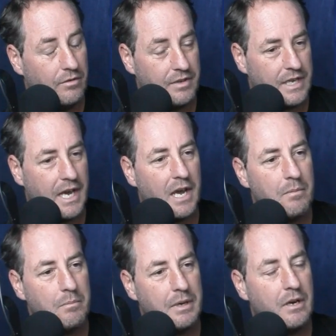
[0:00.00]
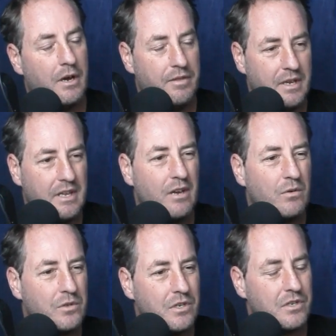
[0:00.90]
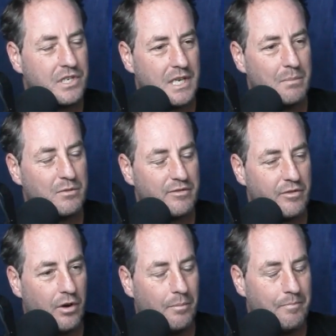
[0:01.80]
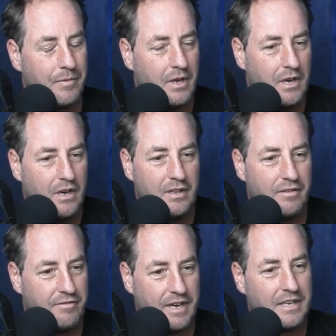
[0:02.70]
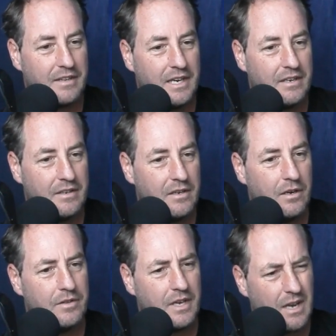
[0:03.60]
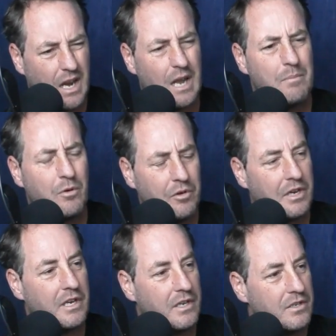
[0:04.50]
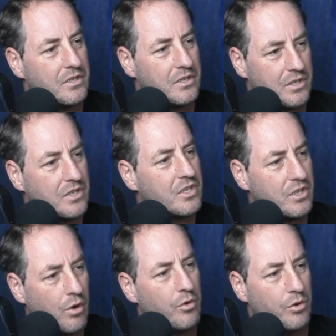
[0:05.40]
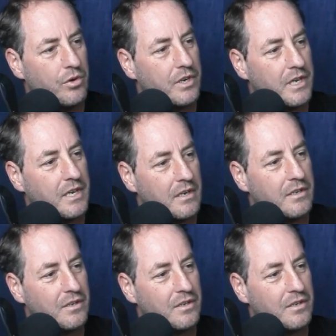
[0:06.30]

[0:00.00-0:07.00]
of the game. But I think that also stems from the fact that, you know, their club cricket is just so good in England.